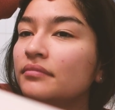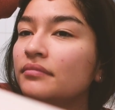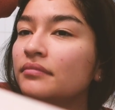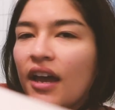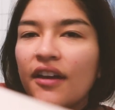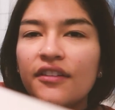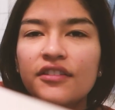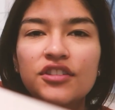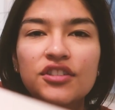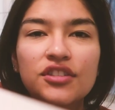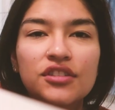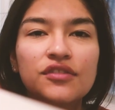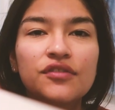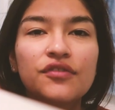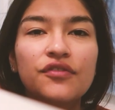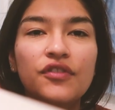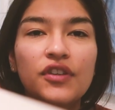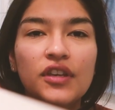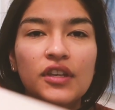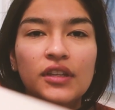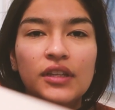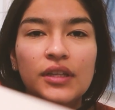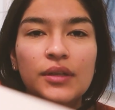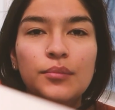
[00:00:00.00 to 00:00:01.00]
I just
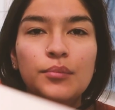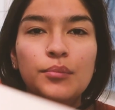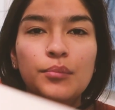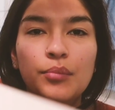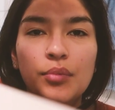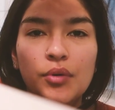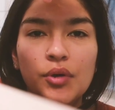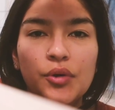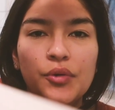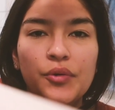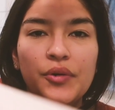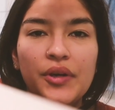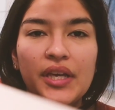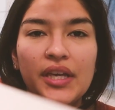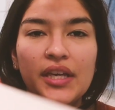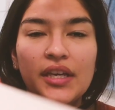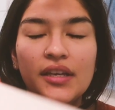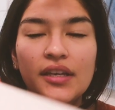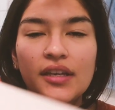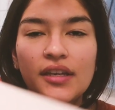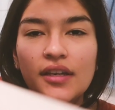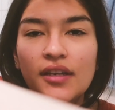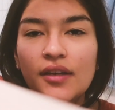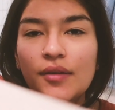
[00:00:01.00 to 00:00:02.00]
feel it
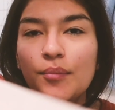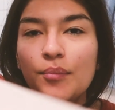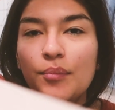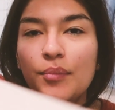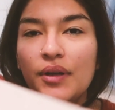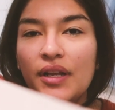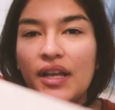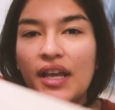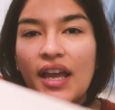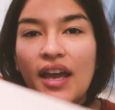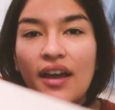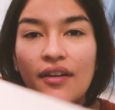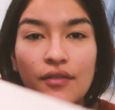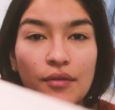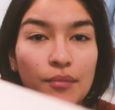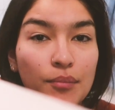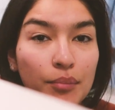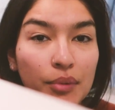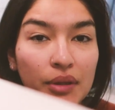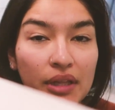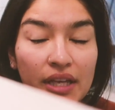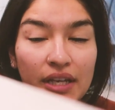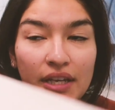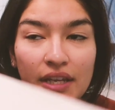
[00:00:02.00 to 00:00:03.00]
brewing, but I haven't
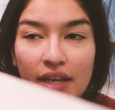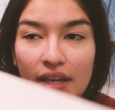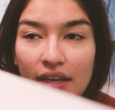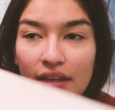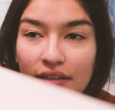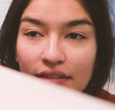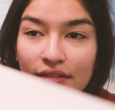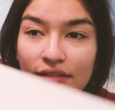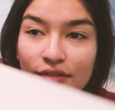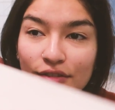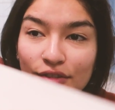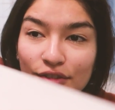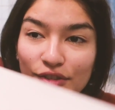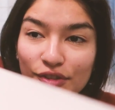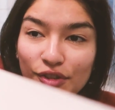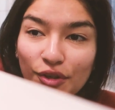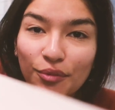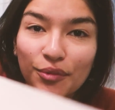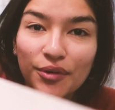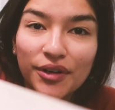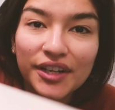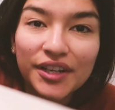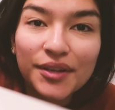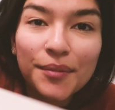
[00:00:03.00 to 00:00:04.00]
bled yet. So
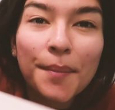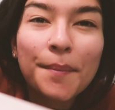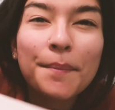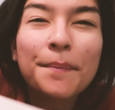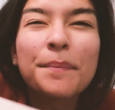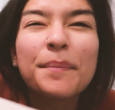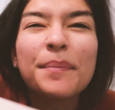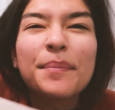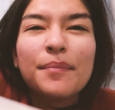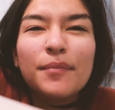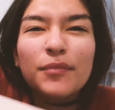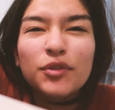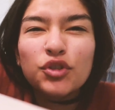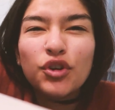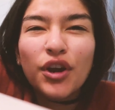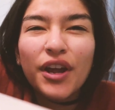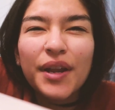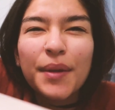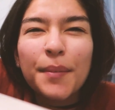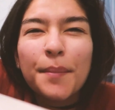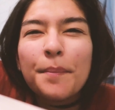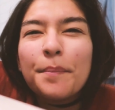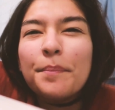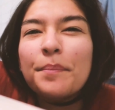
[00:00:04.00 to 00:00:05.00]
we're gonna
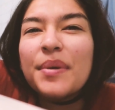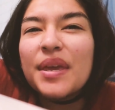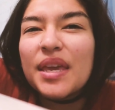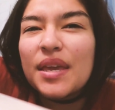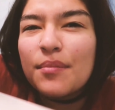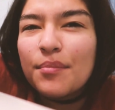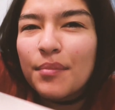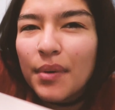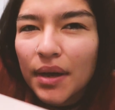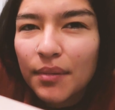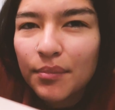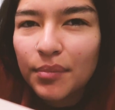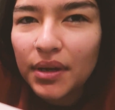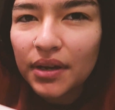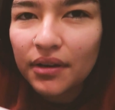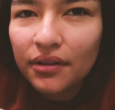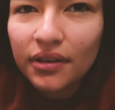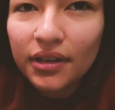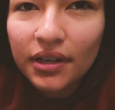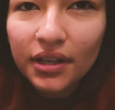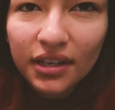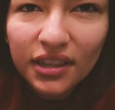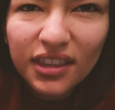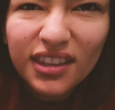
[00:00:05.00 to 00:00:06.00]
try to beat my
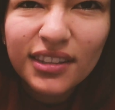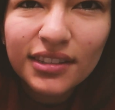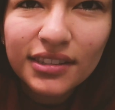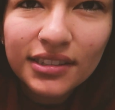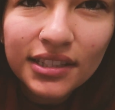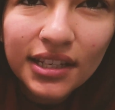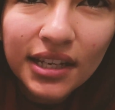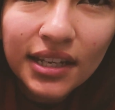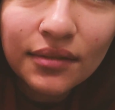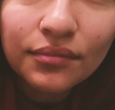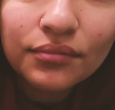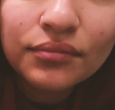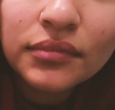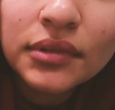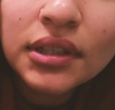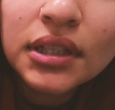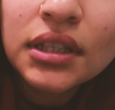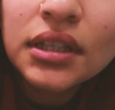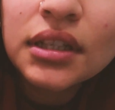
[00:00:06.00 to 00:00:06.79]
period this time.